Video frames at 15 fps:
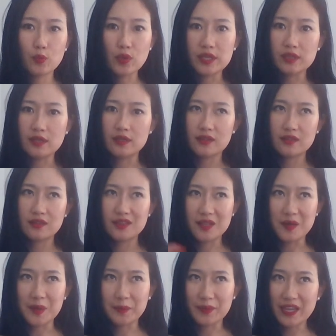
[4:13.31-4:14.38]
when
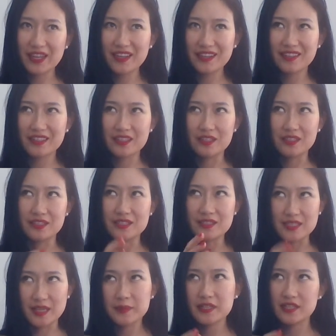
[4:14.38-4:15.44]
they are made in the
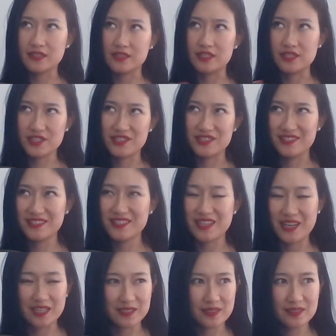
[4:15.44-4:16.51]
same
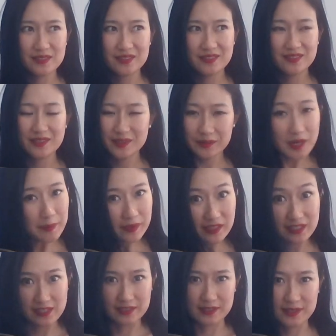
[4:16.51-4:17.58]
conditions as the
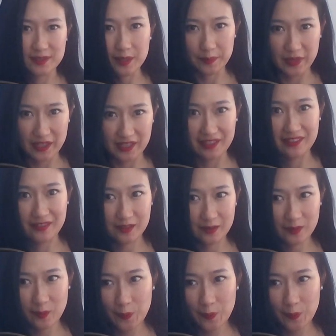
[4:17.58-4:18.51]
replicas are made?